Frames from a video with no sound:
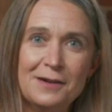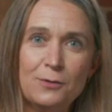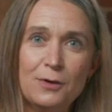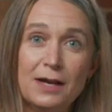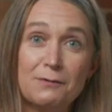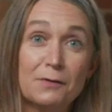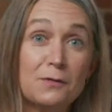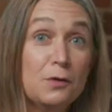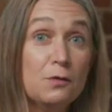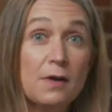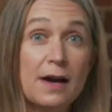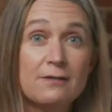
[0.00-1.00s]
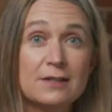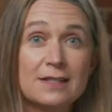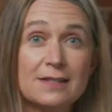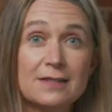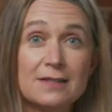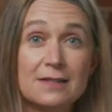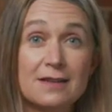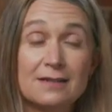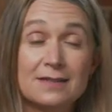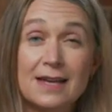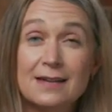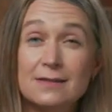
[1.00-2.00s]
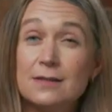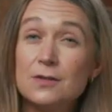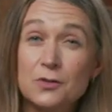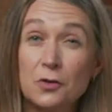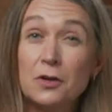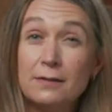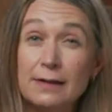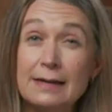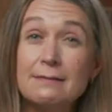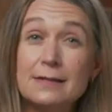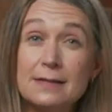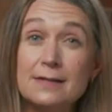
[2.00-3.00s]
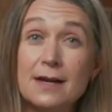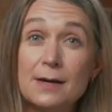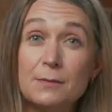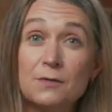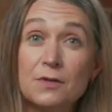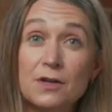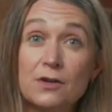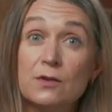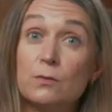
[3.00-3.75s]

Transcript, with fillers: We have a few viruses that tend to circulate this time of year,